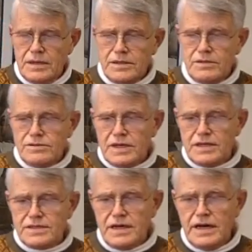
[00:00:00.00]
Two
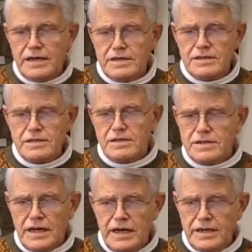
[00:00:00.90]
such scientists are
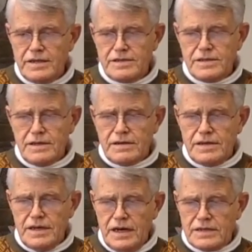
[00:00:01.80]
cited in the
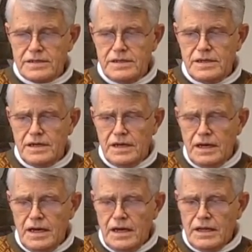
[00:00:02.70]
Secret Doctrine.
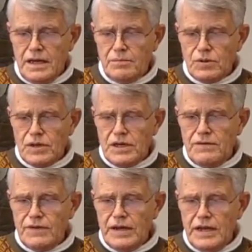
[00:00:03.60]
They
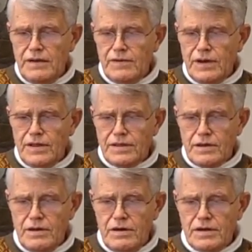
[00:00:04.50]
believe that every
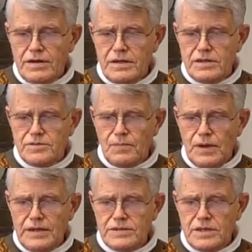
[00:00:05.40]
thought
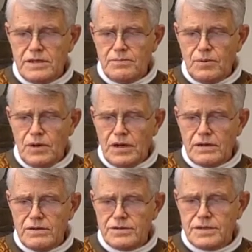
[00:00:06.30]
displacing the
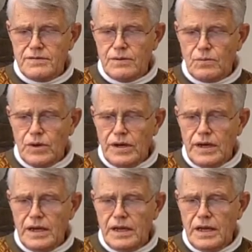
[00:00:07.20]
particles of the
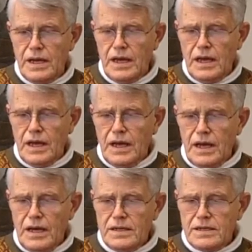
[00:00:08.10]
brain
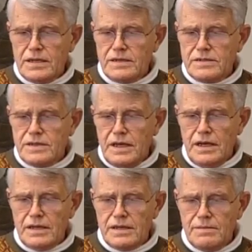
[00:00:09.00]
and
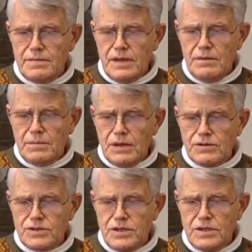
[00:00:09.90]
setting them in
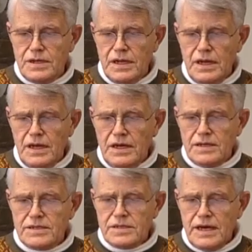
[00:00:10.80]
motion
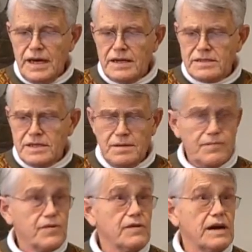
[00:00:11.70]
scatters
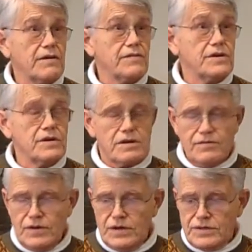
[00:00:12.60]
them throughout the
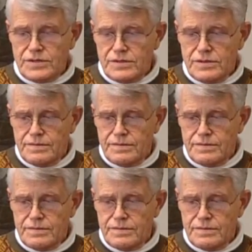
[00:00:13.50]
universe.